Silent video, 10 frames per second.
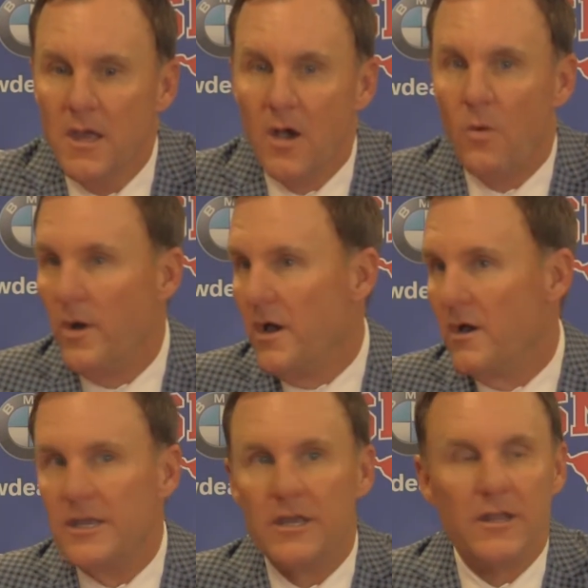
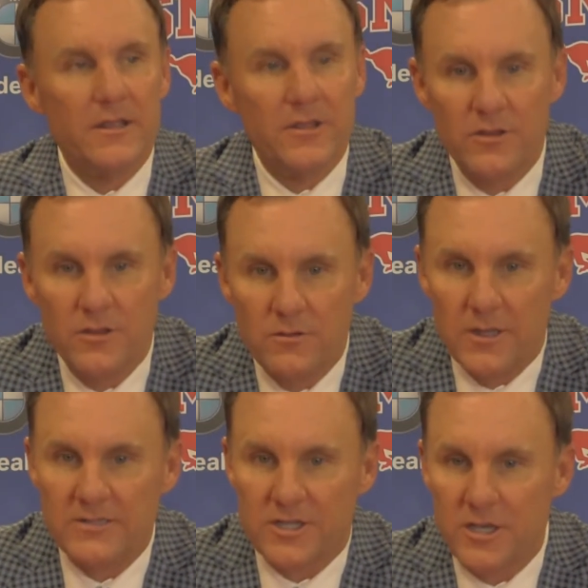Well, you,
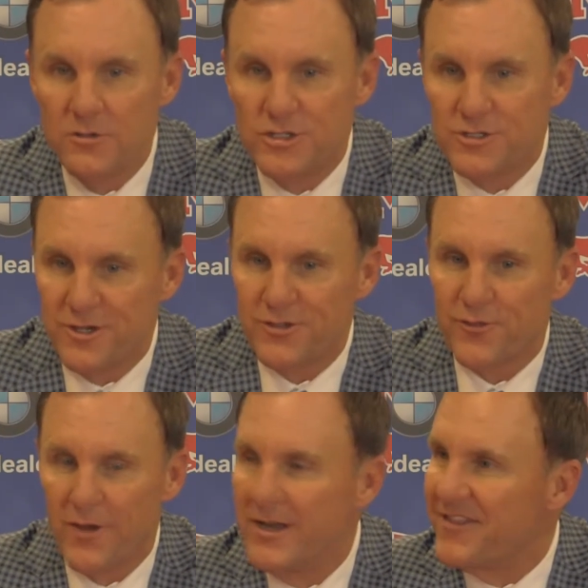you, as a coach, you search
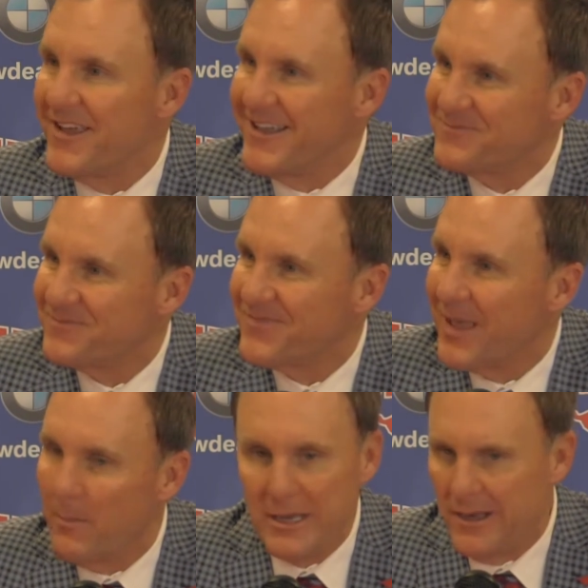for anything. I mean,